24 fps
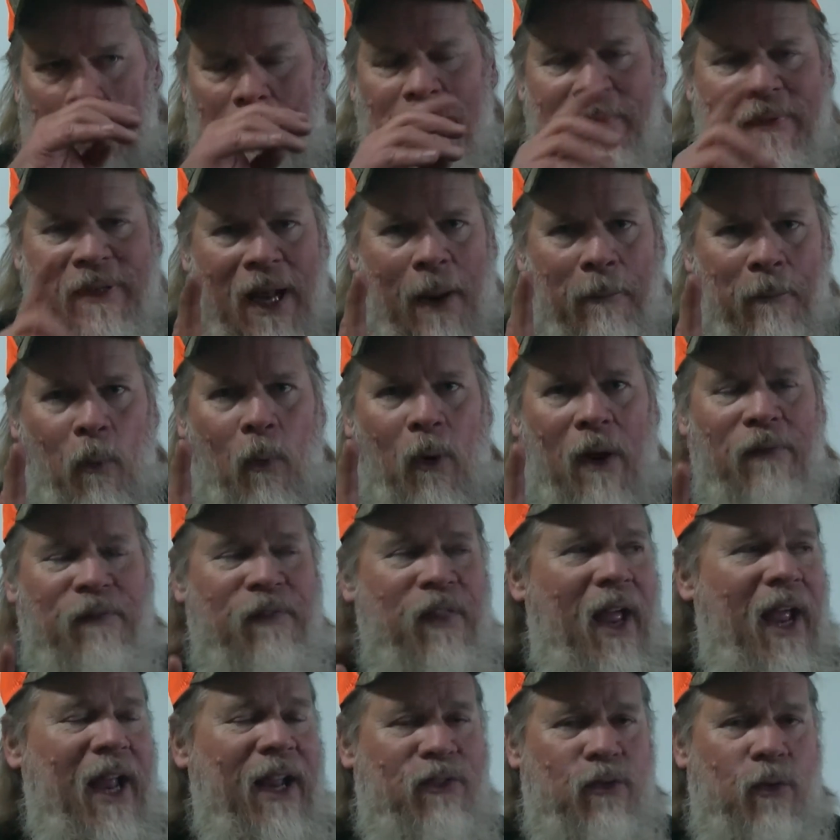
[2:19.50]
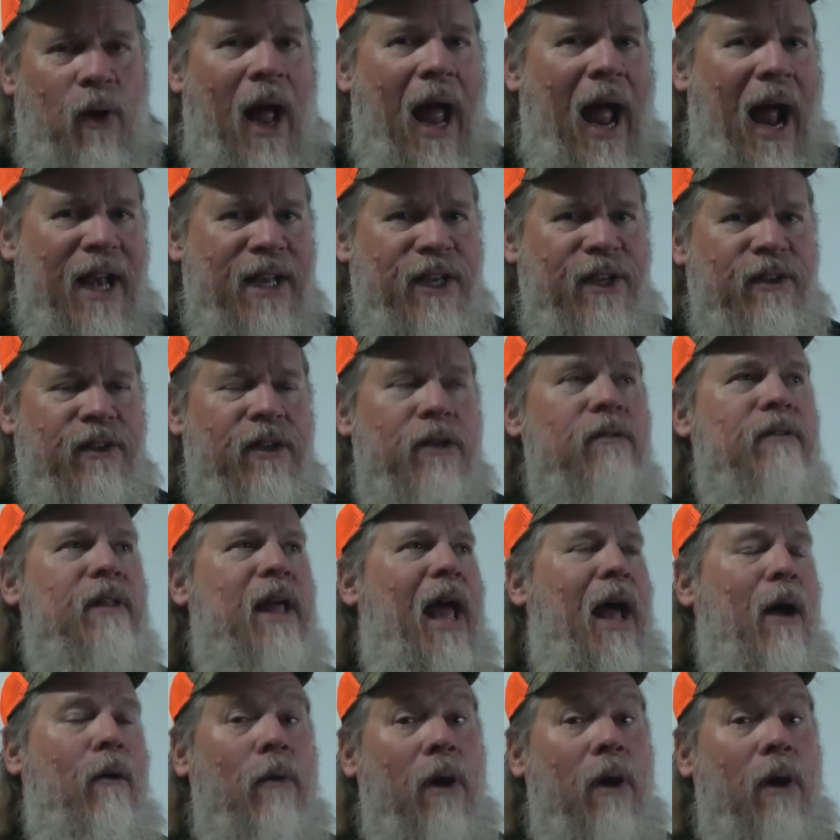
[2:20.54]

Number one thing, so how do you do that?